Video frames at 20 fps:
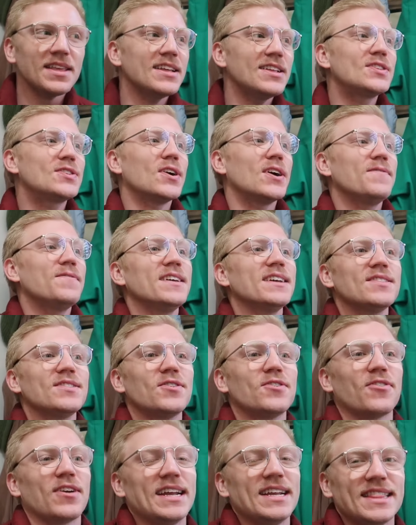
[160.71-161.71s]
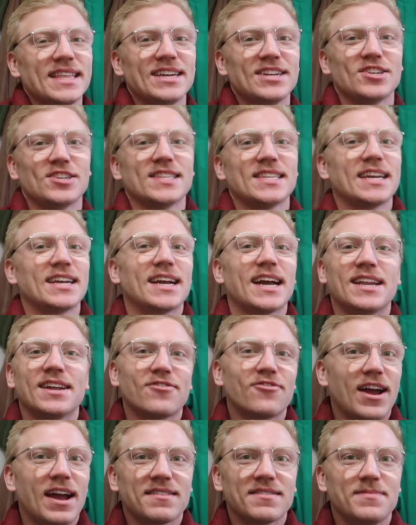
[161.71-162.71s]
And so I like the crank thing just like kind
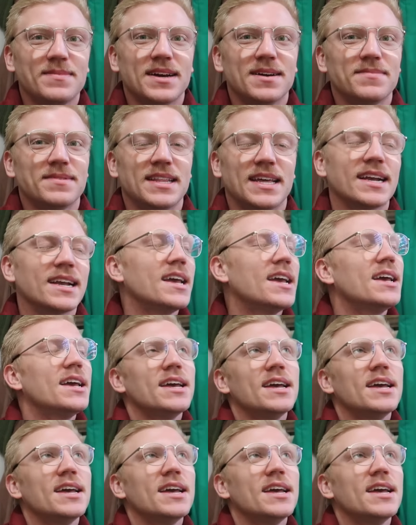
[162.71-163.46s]
of cracks me up and like